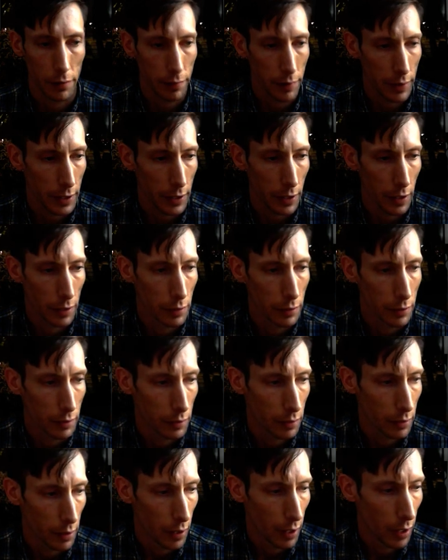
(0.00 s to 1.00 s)
video
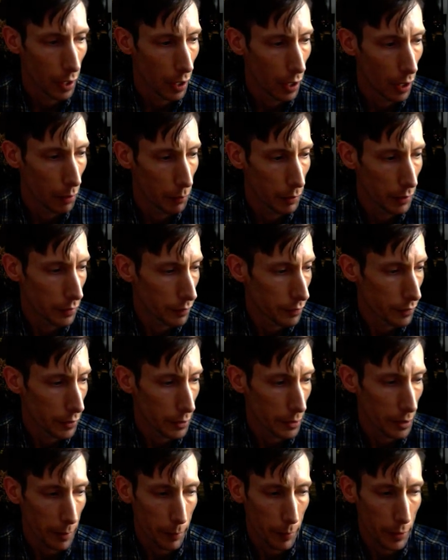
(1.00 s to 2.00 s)
with
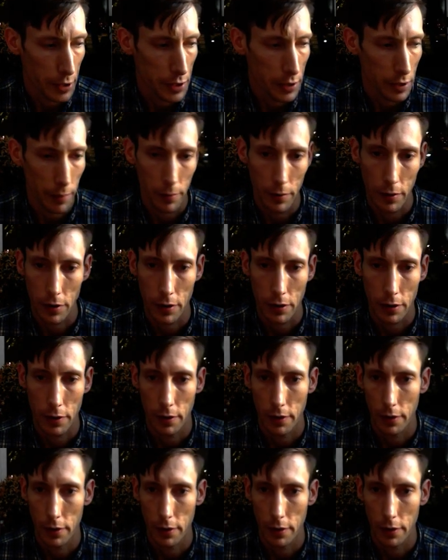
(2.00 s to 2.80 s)
food in my stomach.